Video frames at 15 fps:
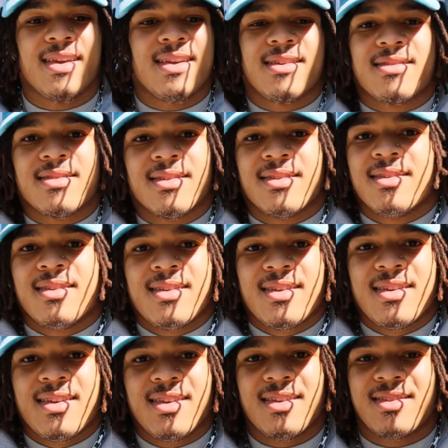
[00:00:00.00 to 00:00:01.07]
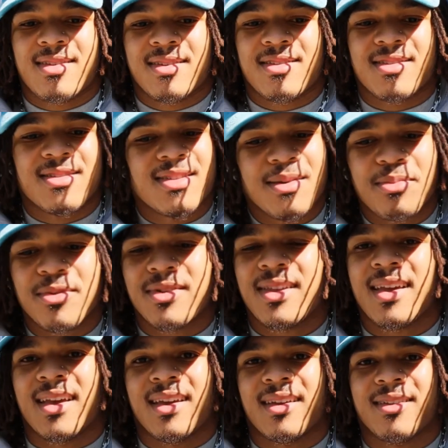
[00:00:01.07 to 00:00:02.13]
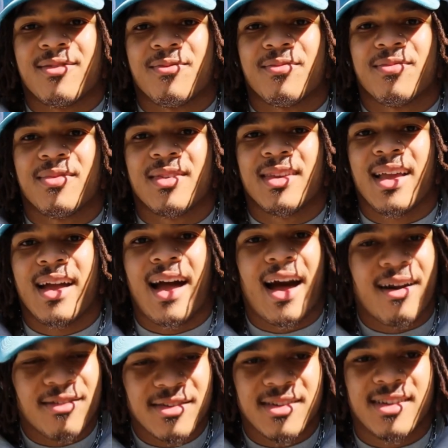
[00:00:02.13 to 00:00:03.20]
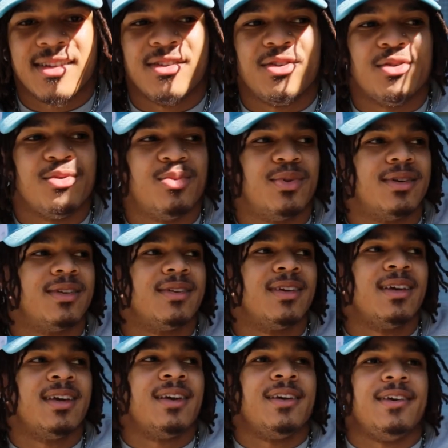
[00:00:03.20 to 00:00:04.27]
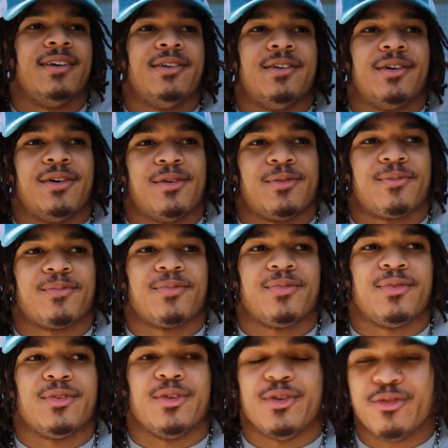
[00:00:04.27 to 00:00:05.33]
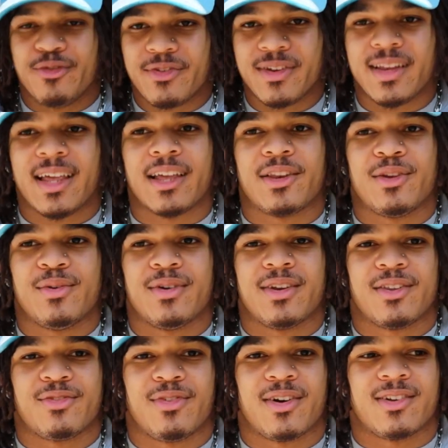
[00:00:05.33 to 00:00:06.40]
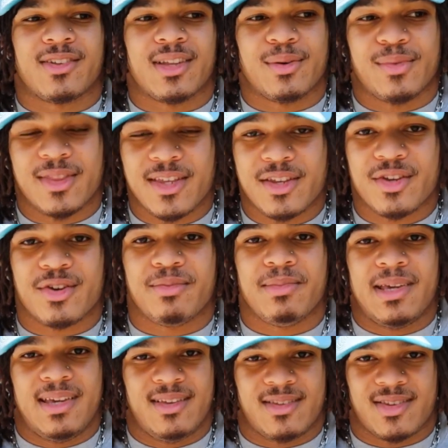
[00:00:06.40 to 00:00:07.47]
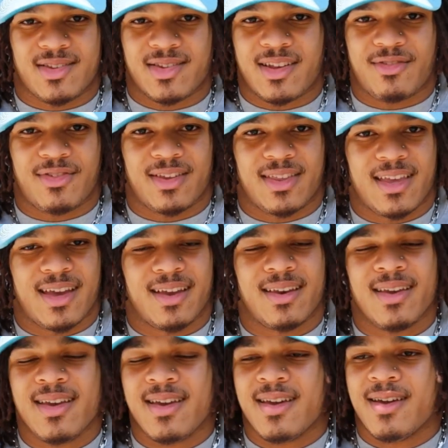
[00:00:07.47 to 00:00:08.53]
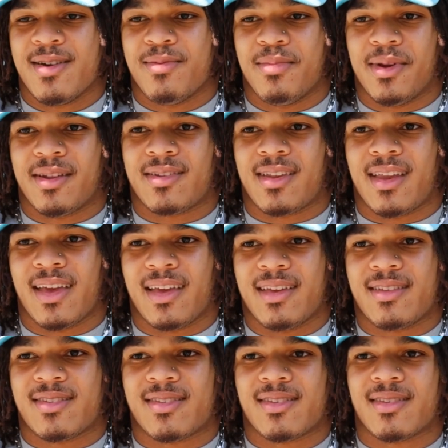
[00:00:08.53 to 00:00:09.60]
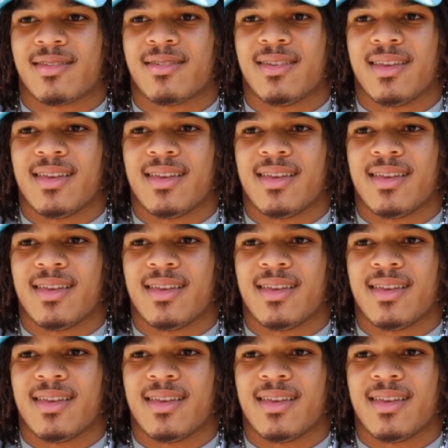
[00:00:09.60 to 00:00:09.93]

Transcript: it's a simple thing. Obviously, do what, you know, you feel like doing as far as, like, within your means and stuff like that. But it's like, it's